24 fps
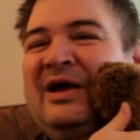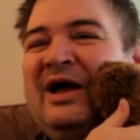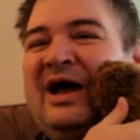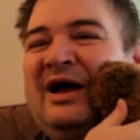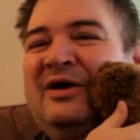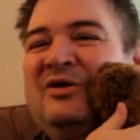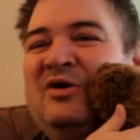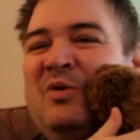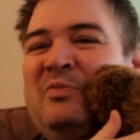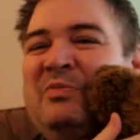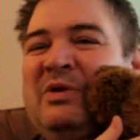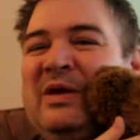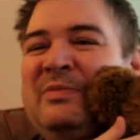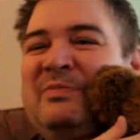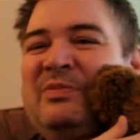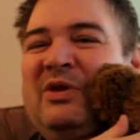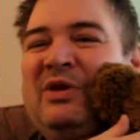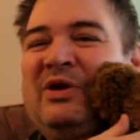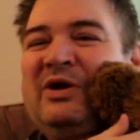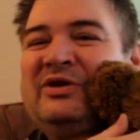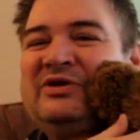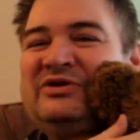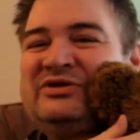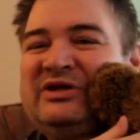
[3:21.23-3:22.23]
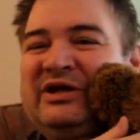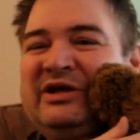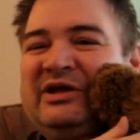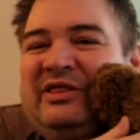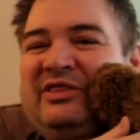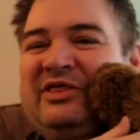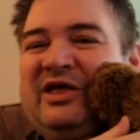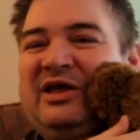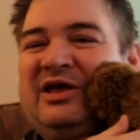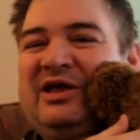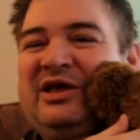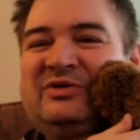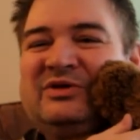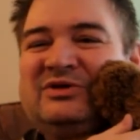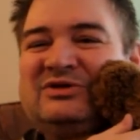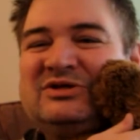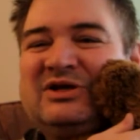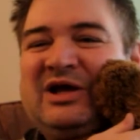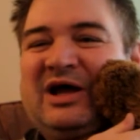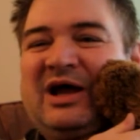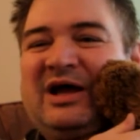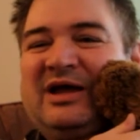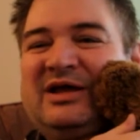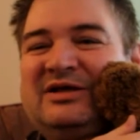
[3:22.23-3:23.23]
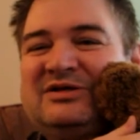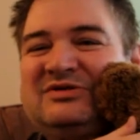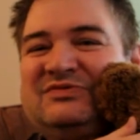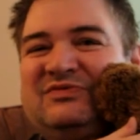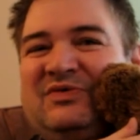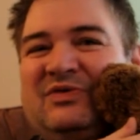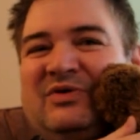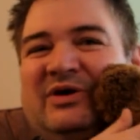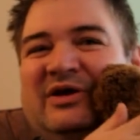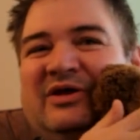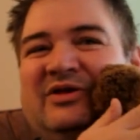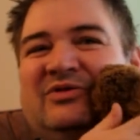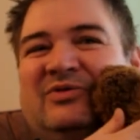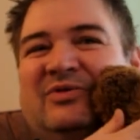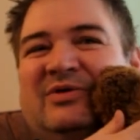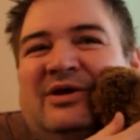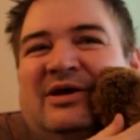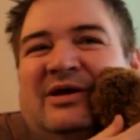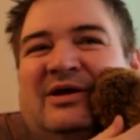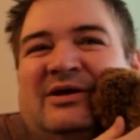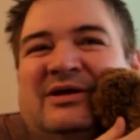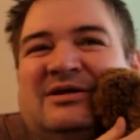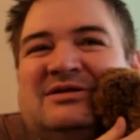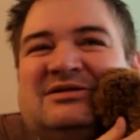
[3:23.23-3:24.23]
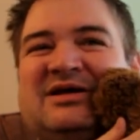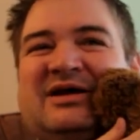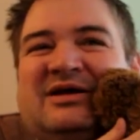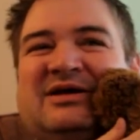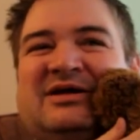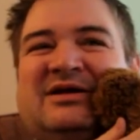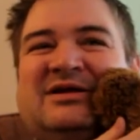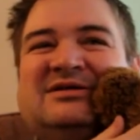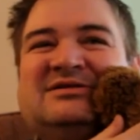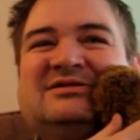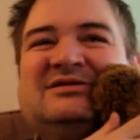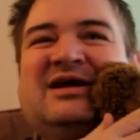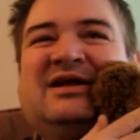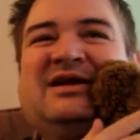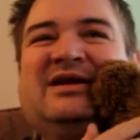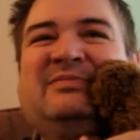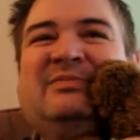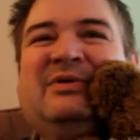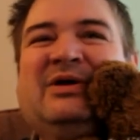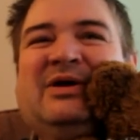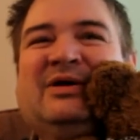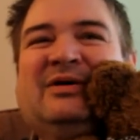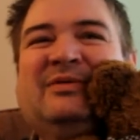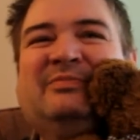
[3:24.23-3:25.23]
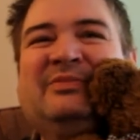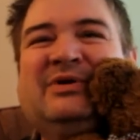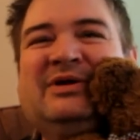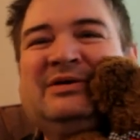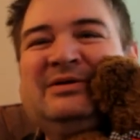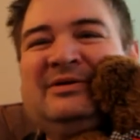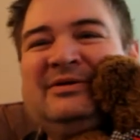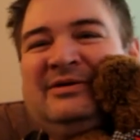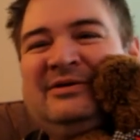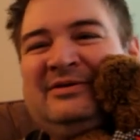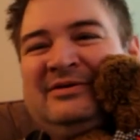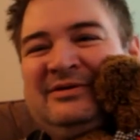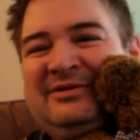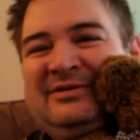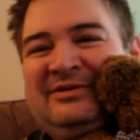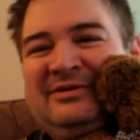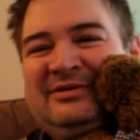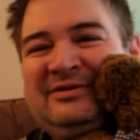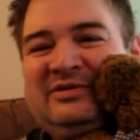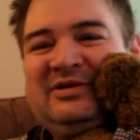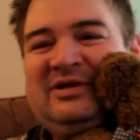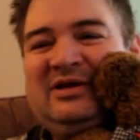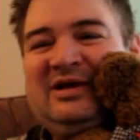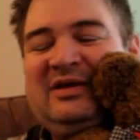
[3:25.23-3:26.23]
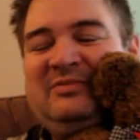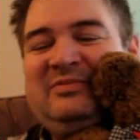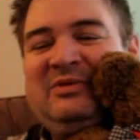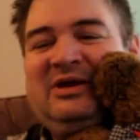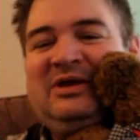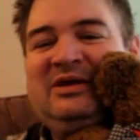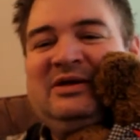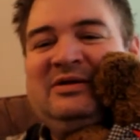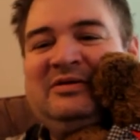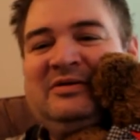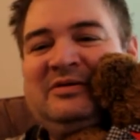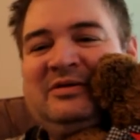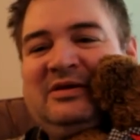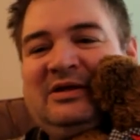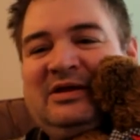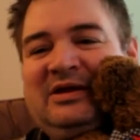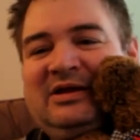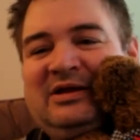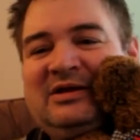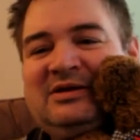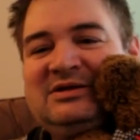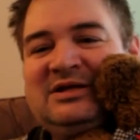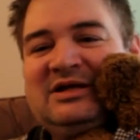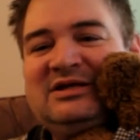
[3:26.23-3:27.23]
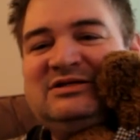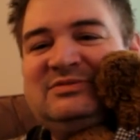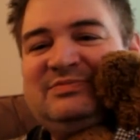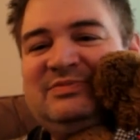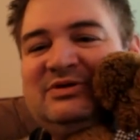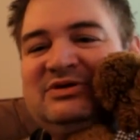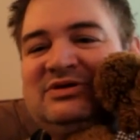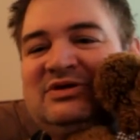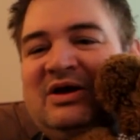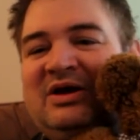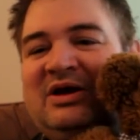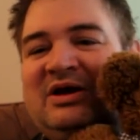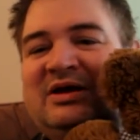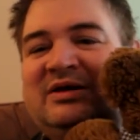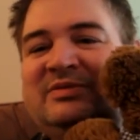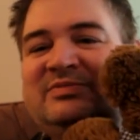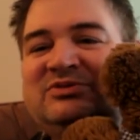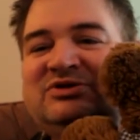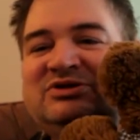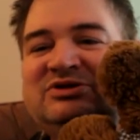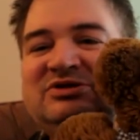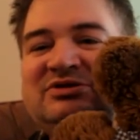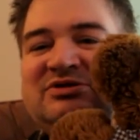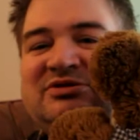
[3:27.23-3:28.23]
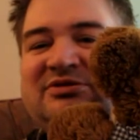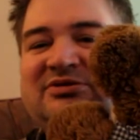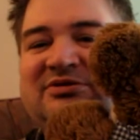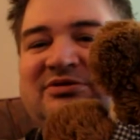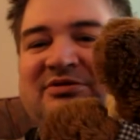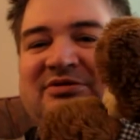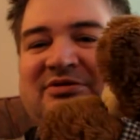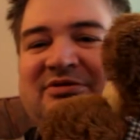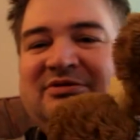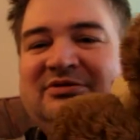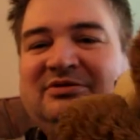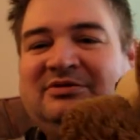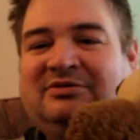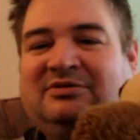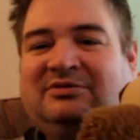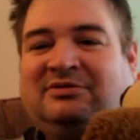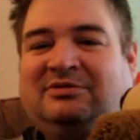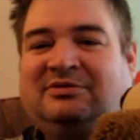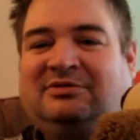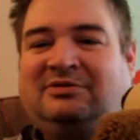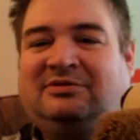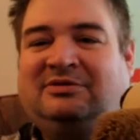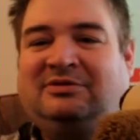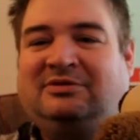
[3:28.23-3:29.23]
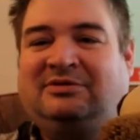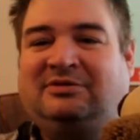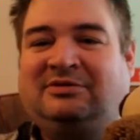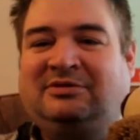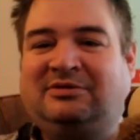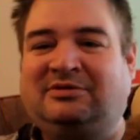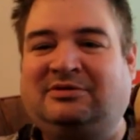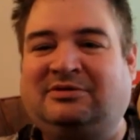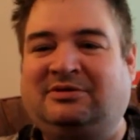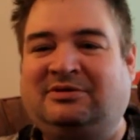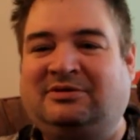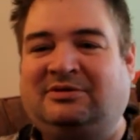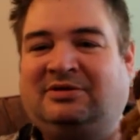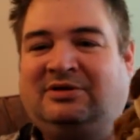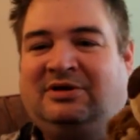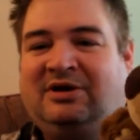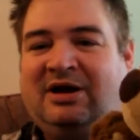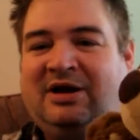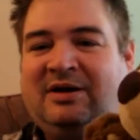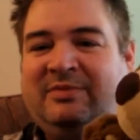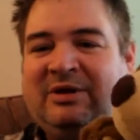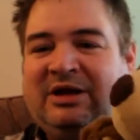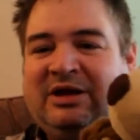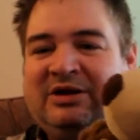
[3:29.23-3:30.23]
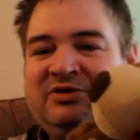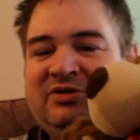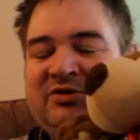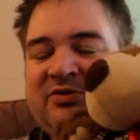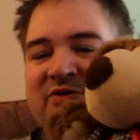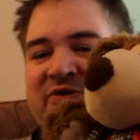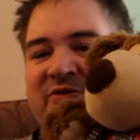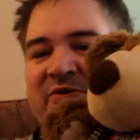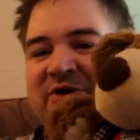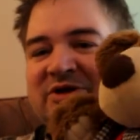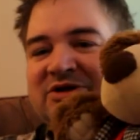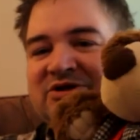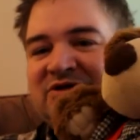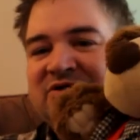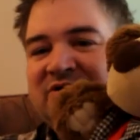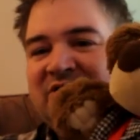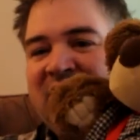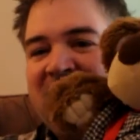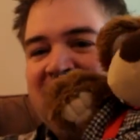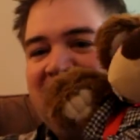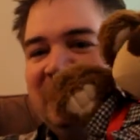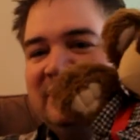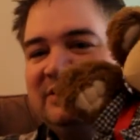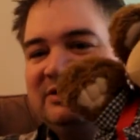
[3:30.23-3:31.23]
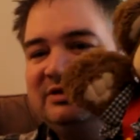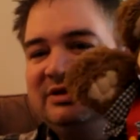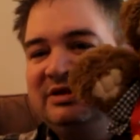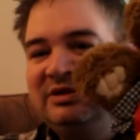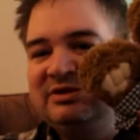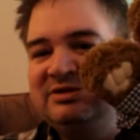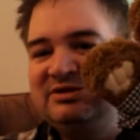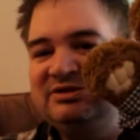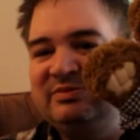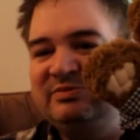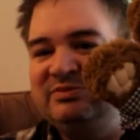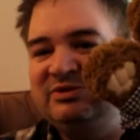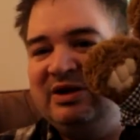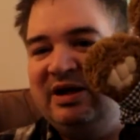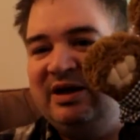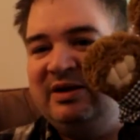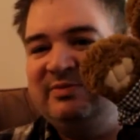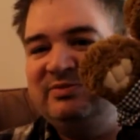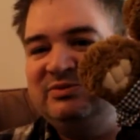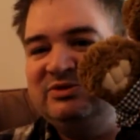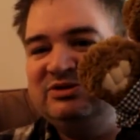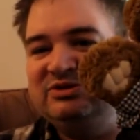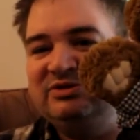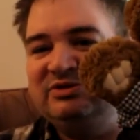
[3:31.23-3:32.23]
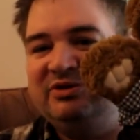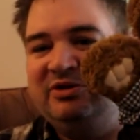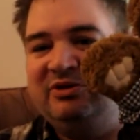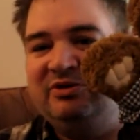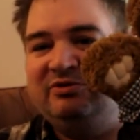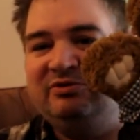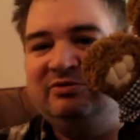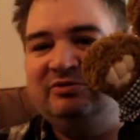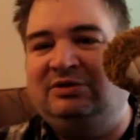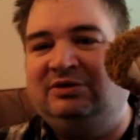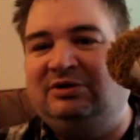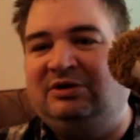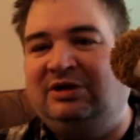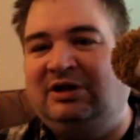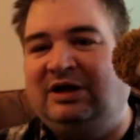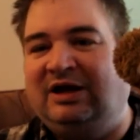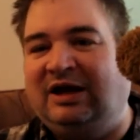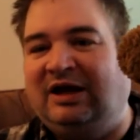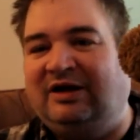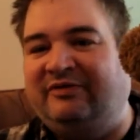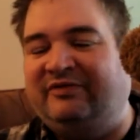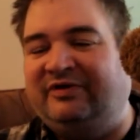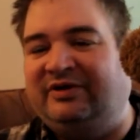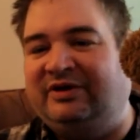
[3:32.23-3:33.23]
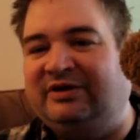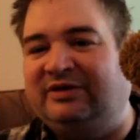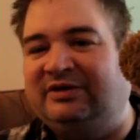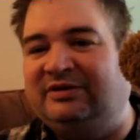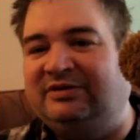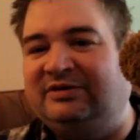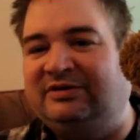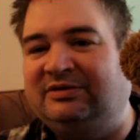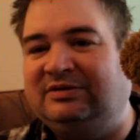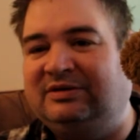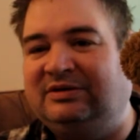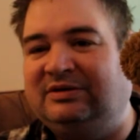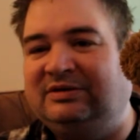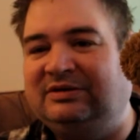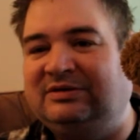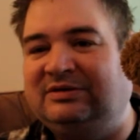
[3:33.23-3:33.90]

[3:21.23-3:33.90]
I know people are think, thinking this guy, he's 43 and he's hugging his teddy bear, but I mean, in desperate times, you got to make do with what you got. And sometimes, you know, having a